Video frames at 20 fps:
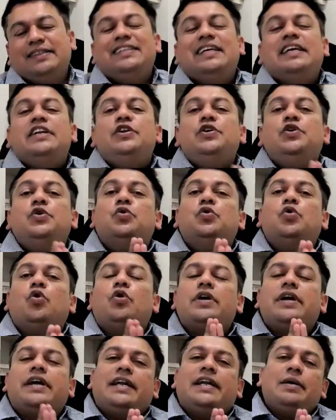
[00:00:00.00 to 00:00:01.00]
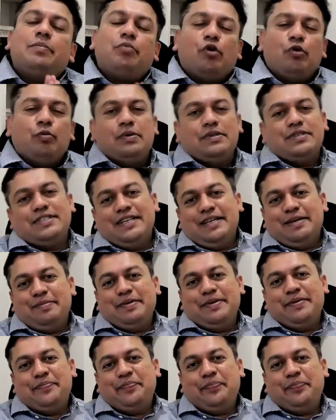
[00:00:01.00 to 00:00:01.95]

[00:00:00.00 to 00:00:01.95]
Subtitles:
then you don't get a proper sleep.